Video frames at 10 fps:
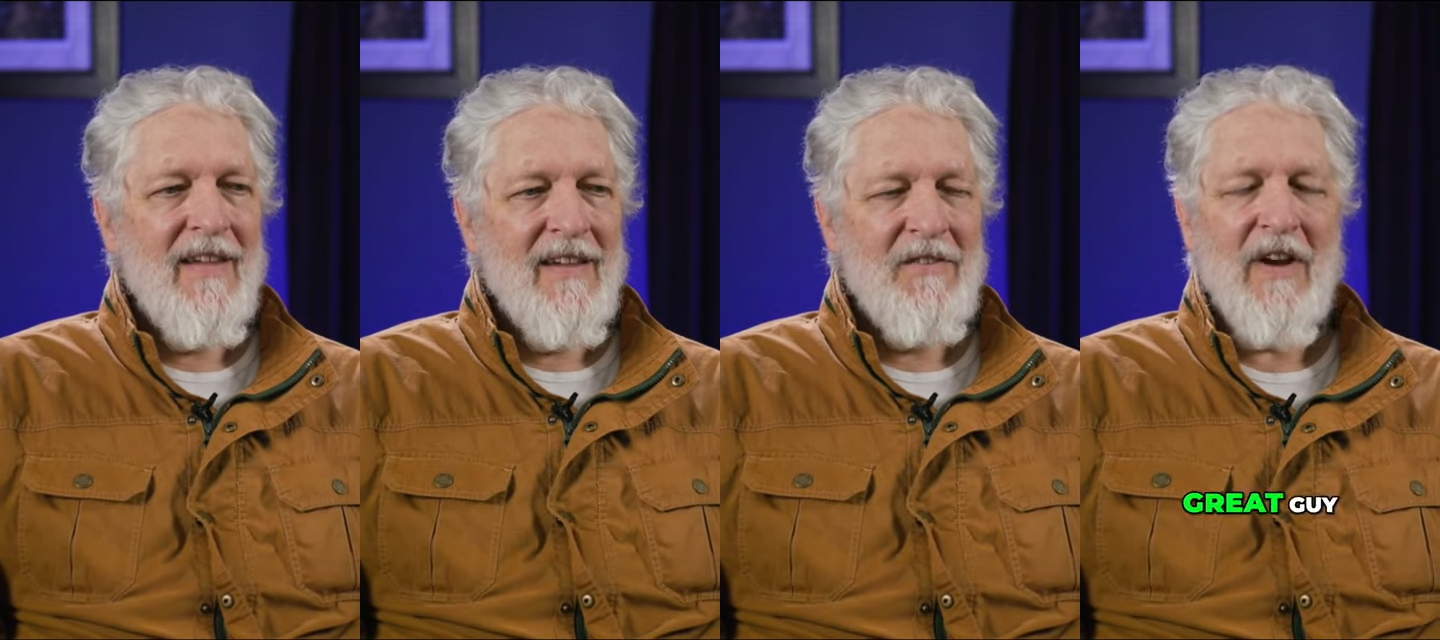
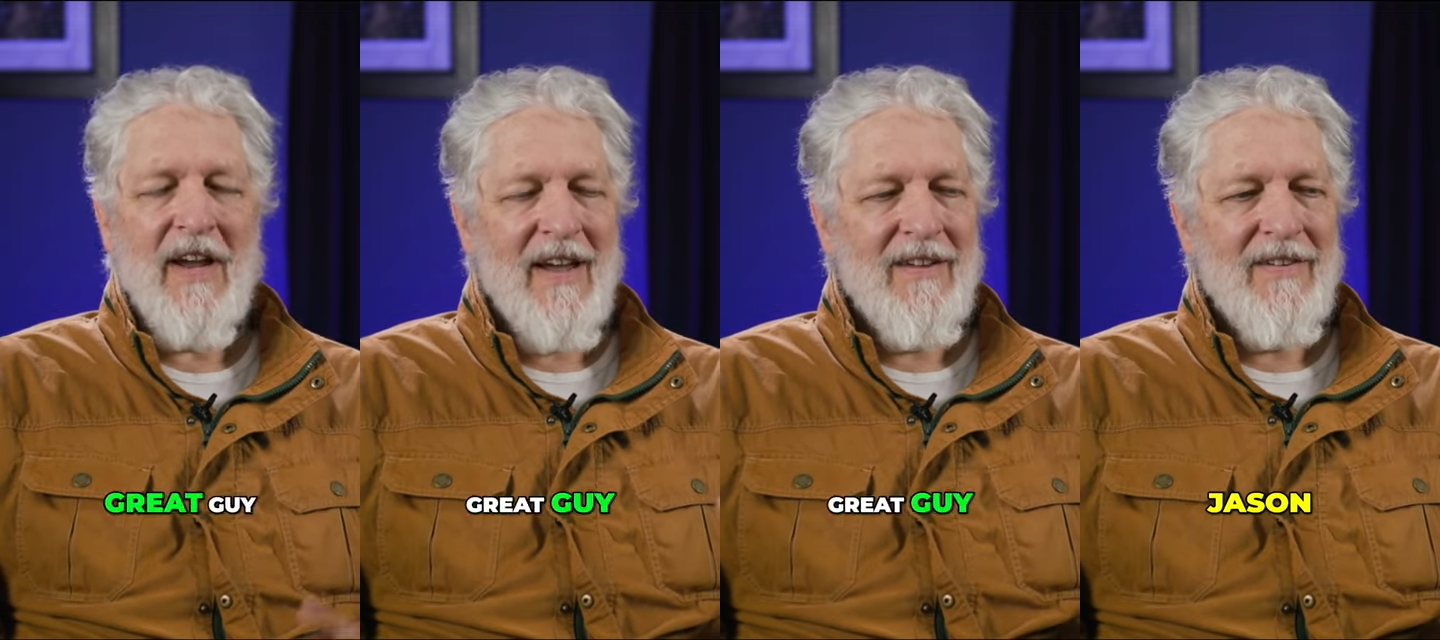Great
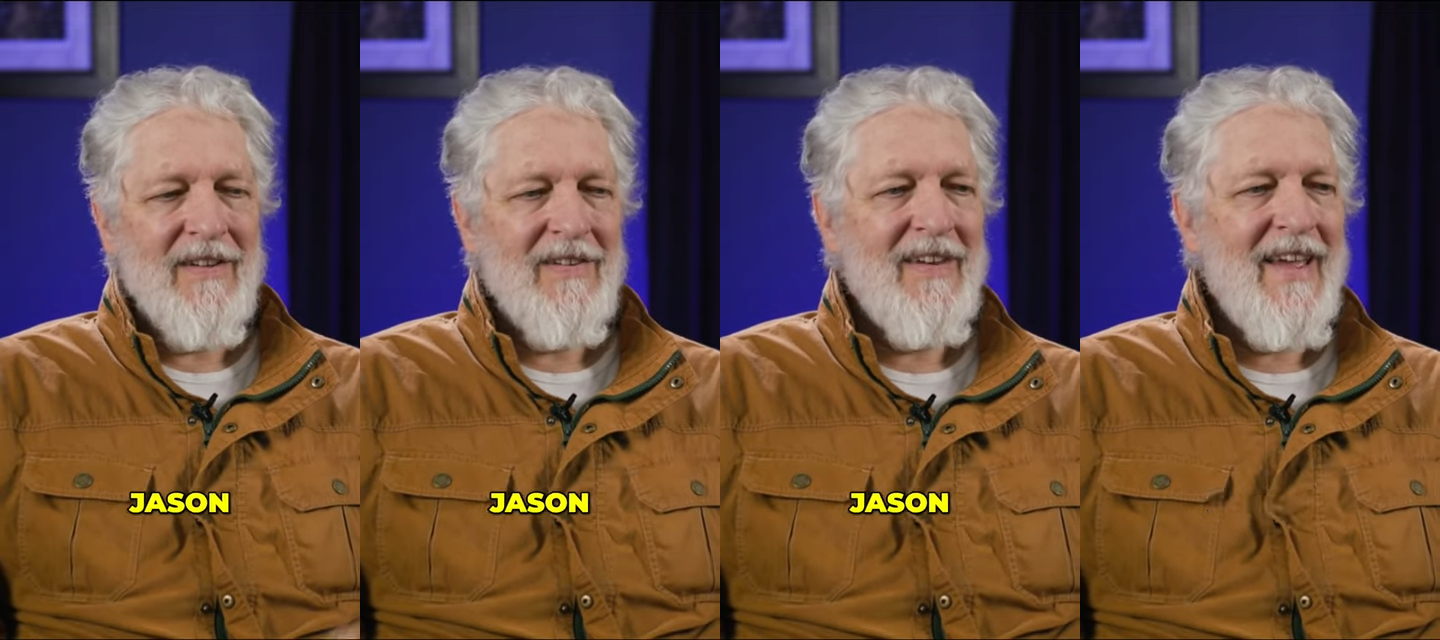guy,
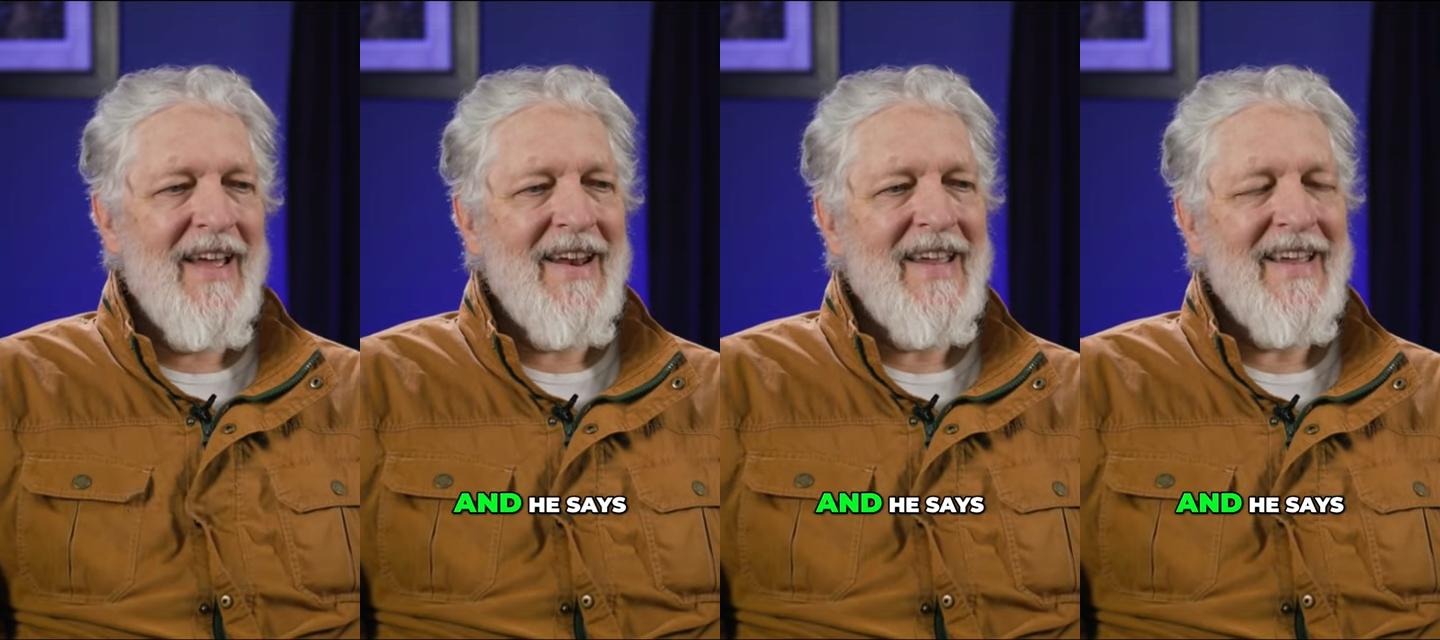Jason.
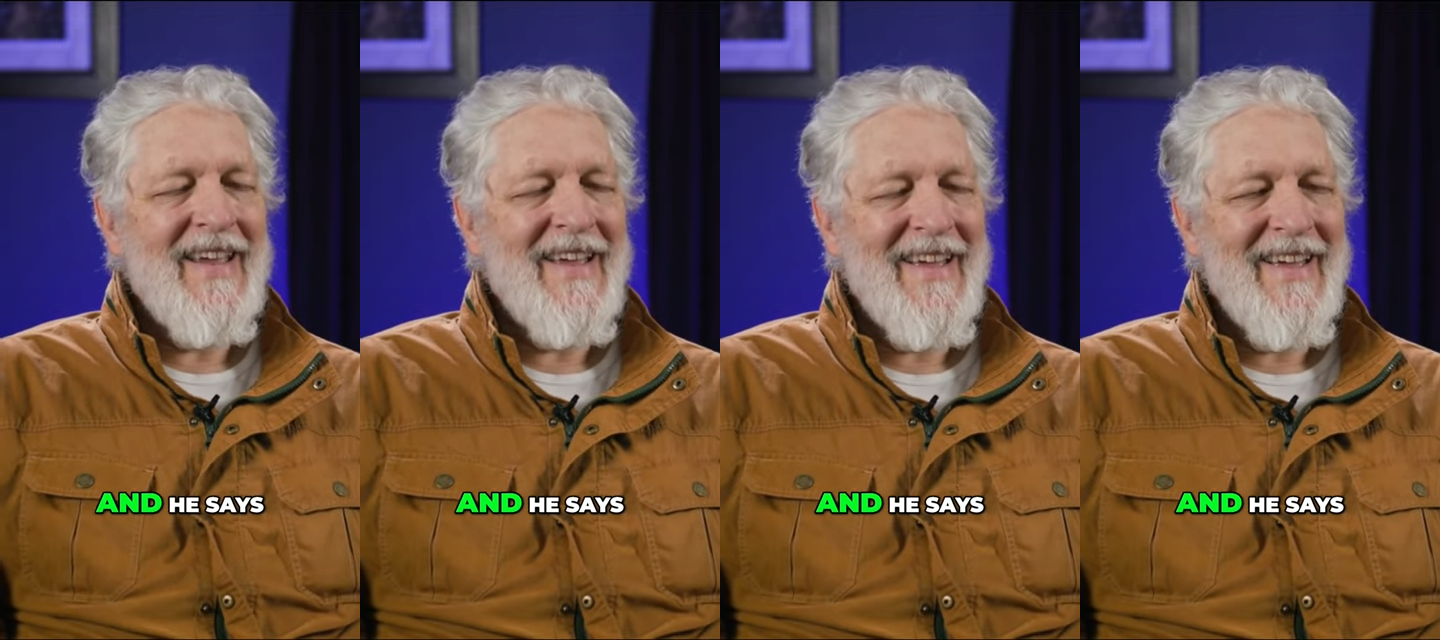And he
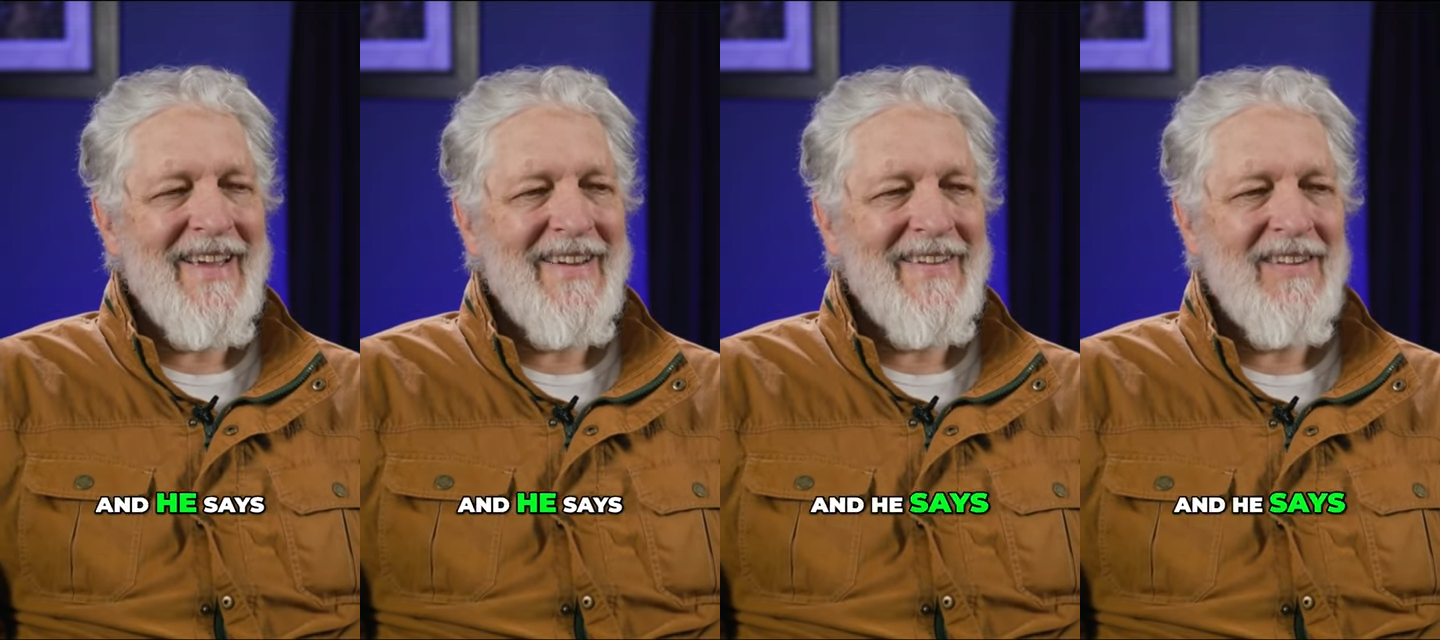uh,
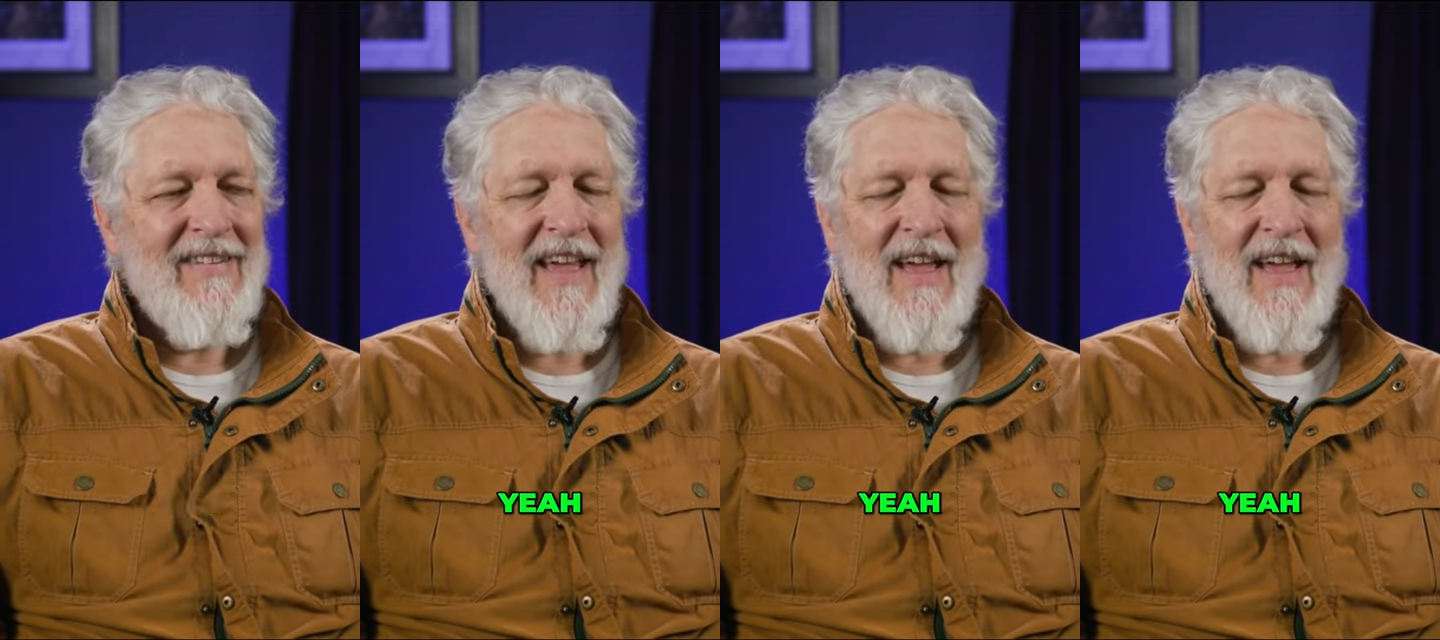he says, "Yeah,